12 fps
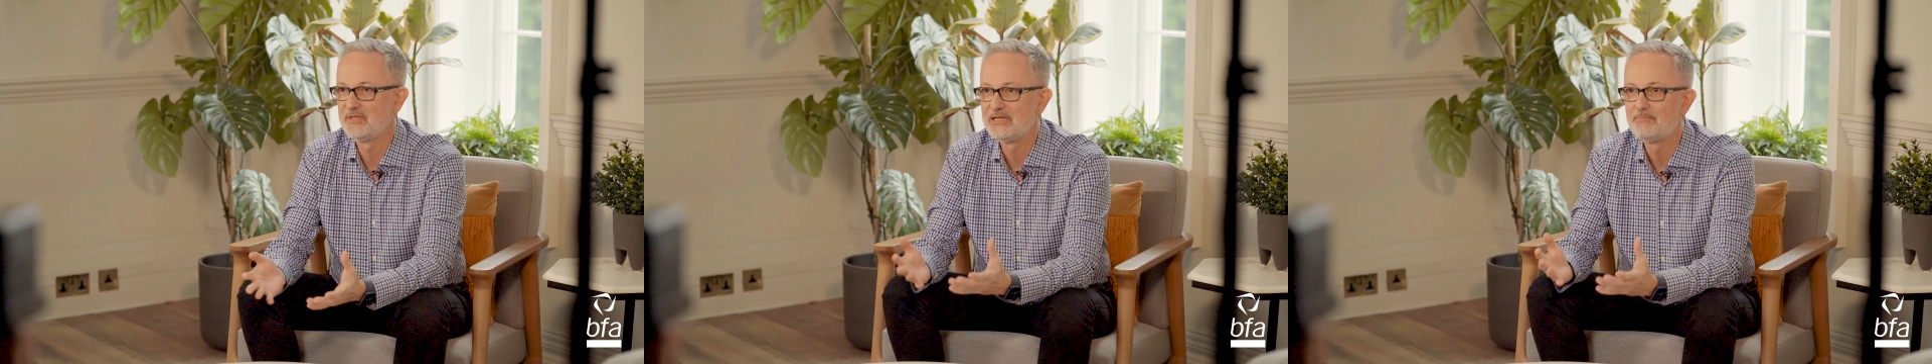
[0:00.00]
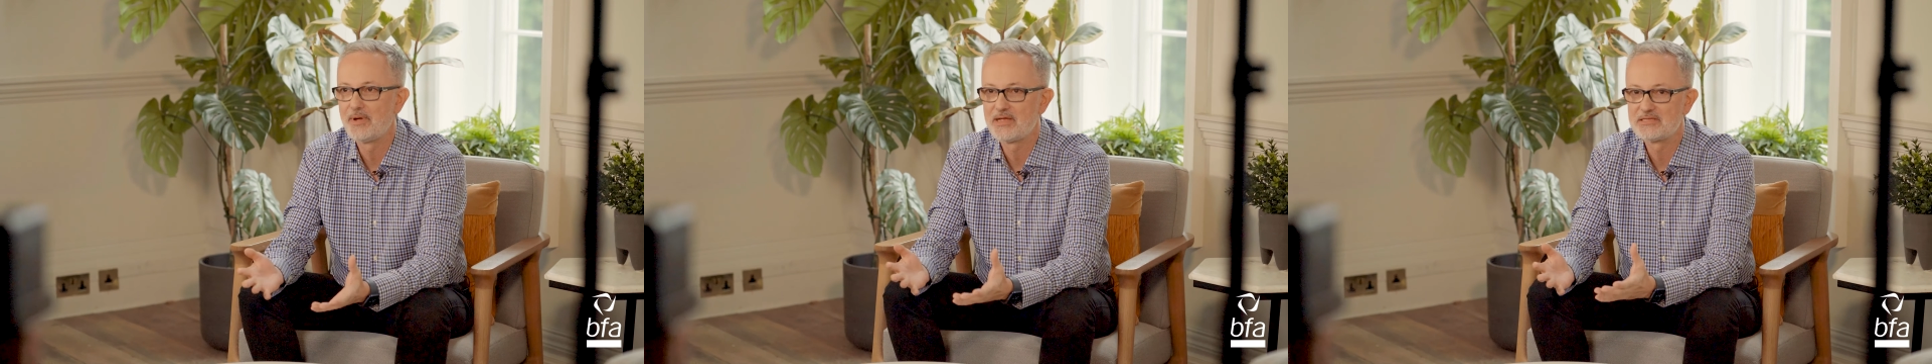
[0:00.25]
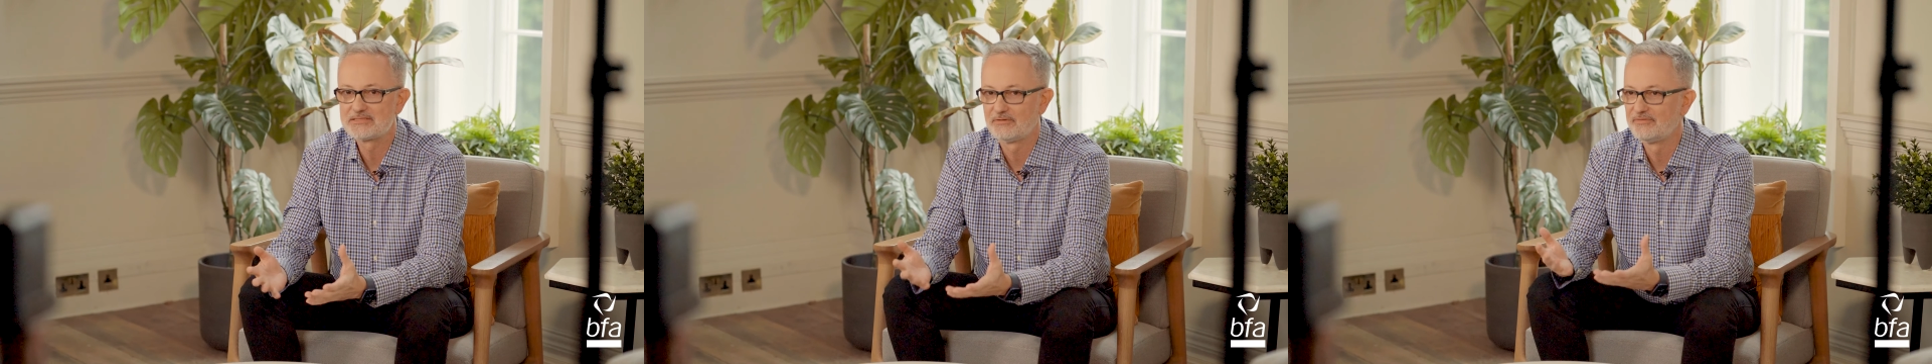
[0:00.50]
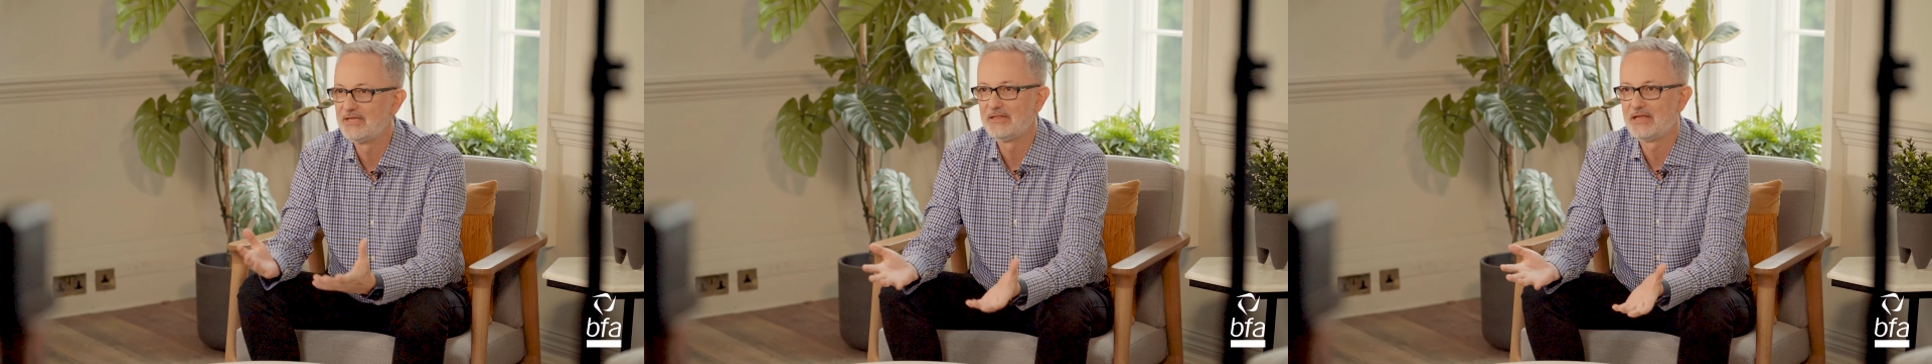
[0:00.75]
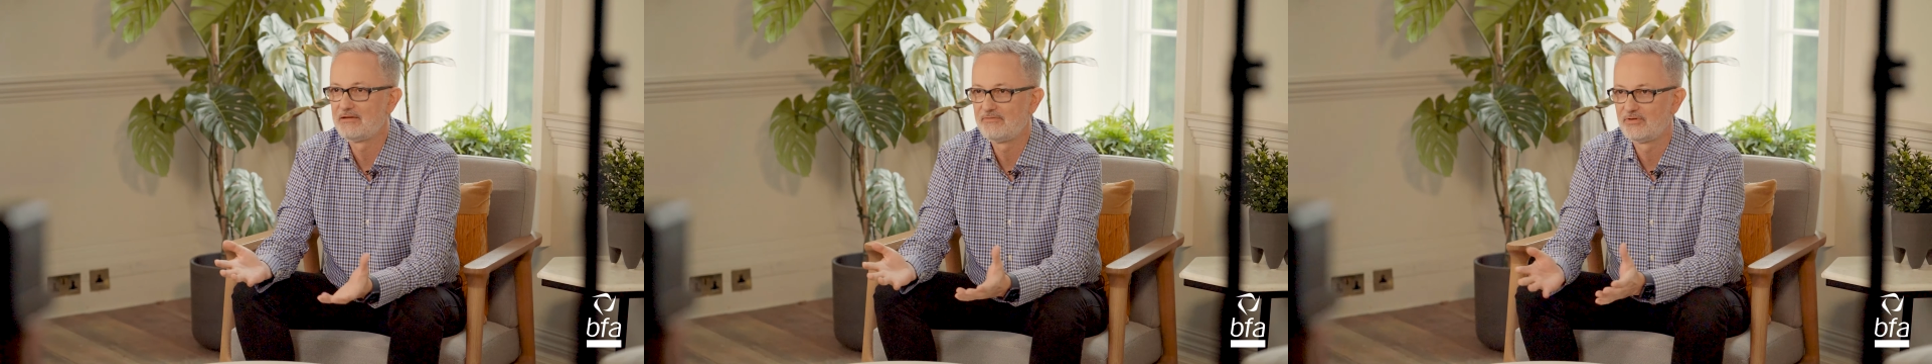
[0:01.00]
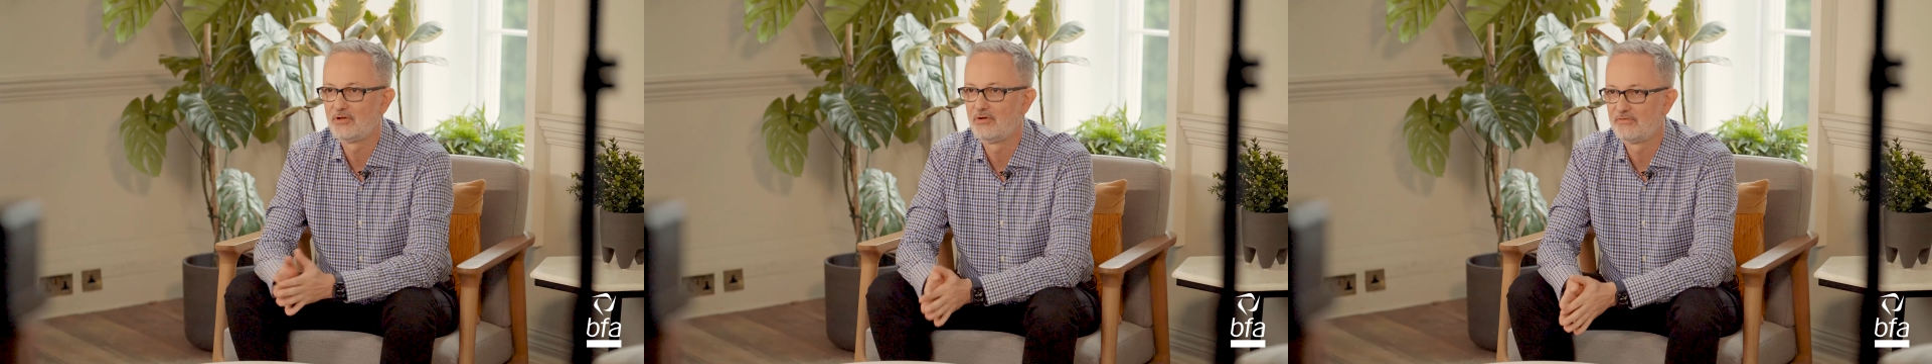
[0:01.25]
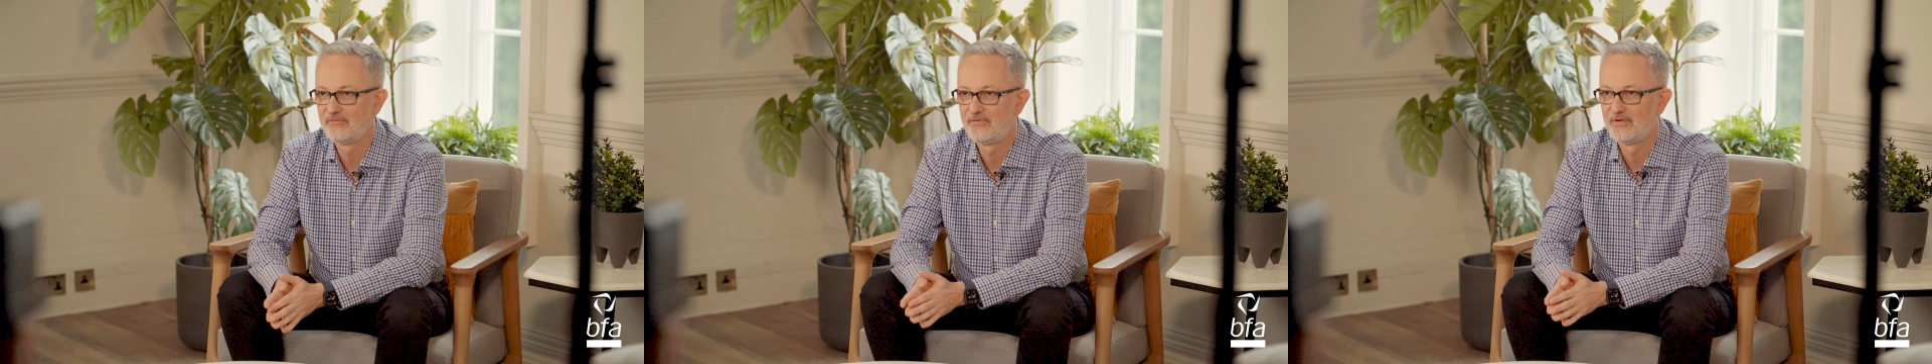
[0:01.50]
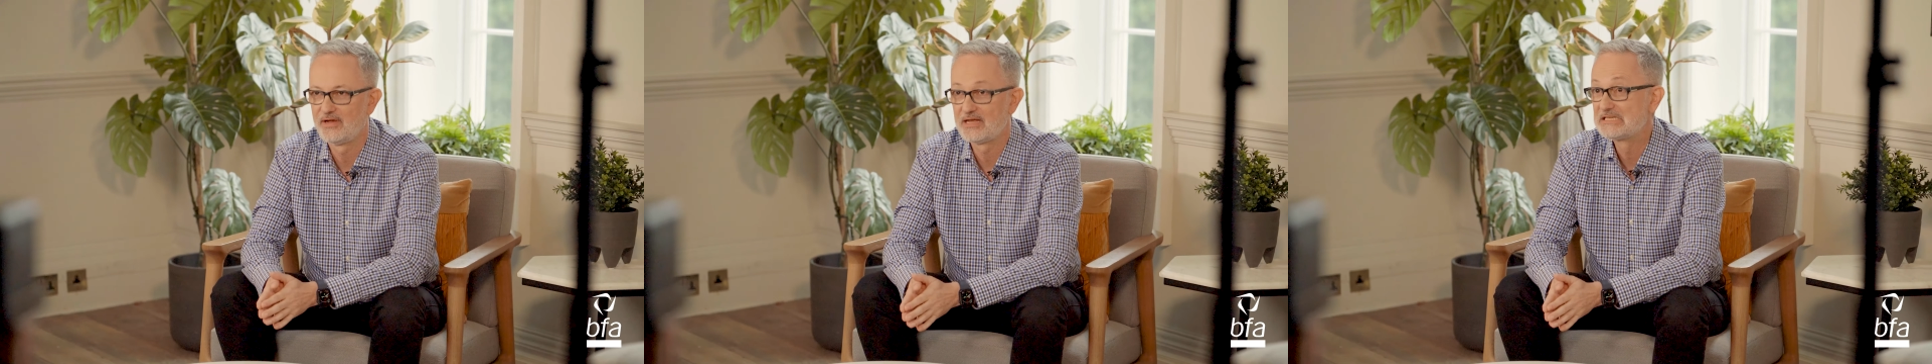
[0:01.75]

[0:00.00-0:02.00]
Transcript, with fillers: it depends of the level of uh,